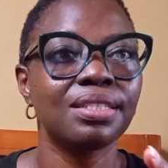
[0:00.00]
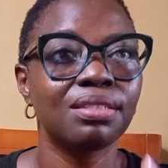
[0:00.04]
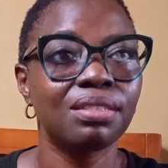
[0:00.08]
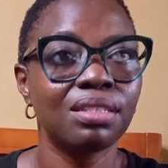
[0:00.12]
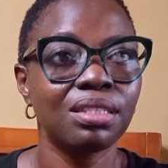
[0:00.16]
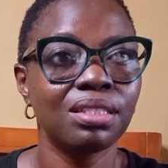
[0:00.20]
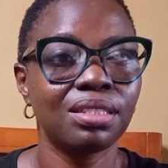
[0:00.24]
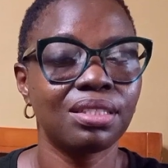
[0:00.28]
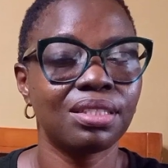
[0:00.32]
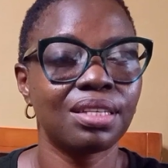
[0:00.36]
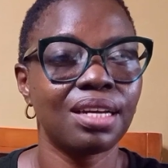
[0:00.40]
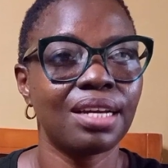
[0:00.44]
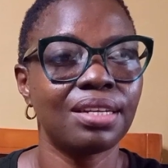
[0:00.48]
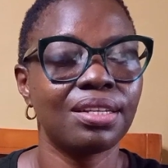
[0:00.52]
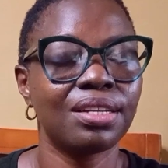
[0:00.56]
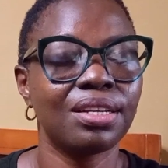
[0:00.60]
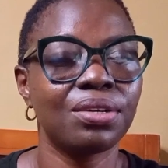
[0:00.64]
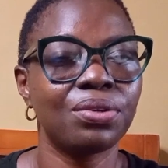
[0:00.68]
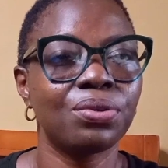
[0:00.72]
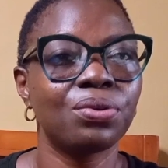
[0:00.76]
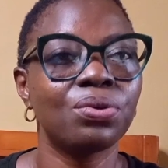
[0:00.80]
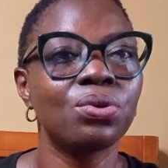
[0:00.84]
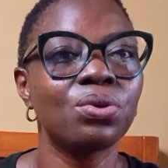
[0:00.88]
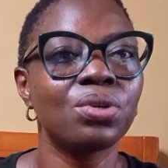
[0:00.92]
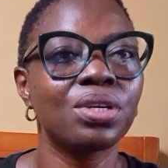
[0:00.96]
this
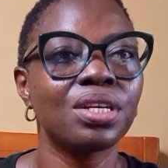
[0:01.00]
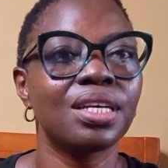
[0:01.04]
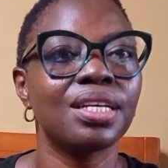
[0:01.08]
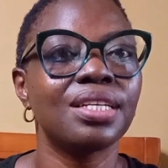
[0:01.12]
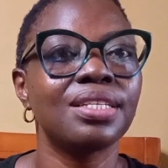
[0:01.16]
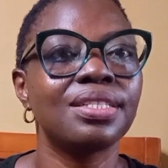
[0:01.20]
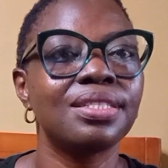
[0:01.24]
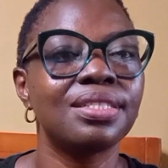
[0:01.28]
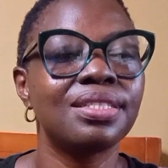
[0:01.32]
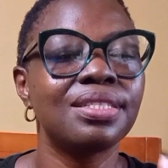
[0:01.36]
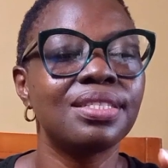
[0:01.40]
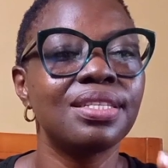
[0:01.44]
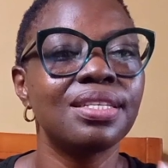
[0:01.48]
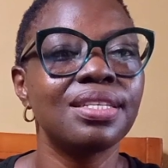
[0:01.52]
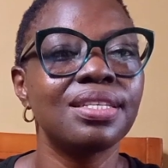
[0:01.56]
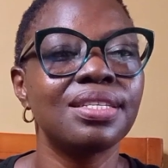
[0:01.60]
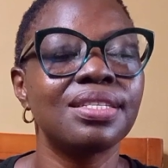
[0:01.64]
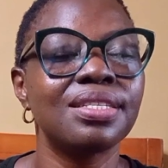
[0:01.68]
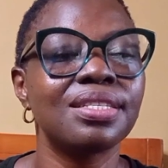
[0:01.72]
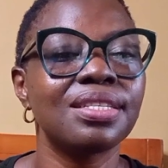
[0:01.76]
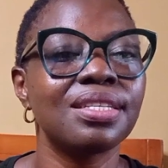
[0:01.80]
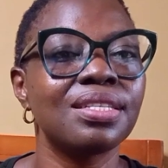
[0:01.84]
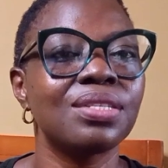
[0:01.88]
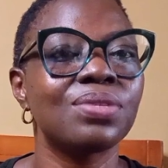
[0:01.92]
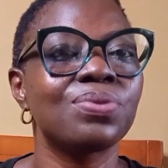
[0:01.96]
channel, okay,
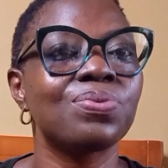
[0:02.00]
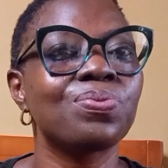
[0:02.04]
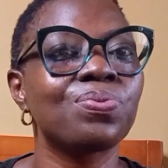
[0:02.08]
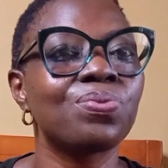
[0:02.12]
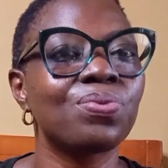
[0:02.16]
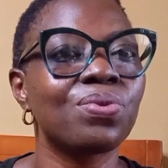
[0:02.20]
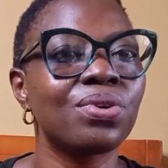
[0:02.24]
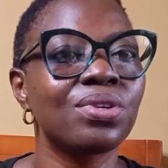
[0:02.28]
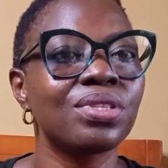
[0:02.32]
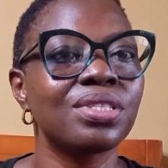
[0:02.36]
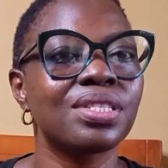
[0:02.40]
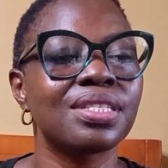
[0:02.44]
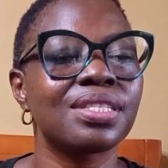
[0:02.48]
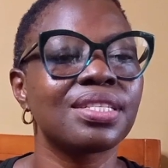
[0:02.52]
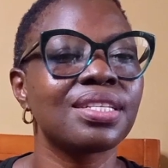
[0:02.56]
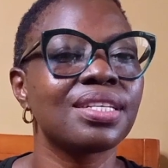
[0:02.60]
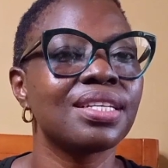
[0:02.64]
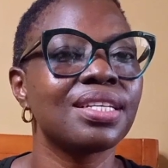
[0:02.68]
this is what